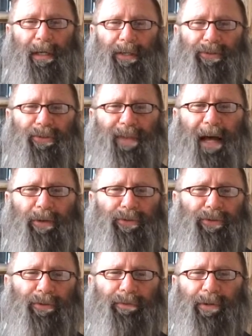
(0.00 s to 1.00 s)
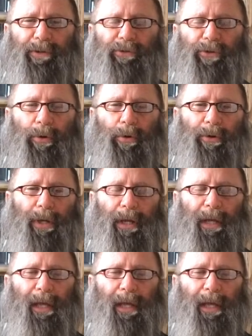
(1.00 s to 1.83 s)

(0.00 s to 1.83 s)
is thousands of years old,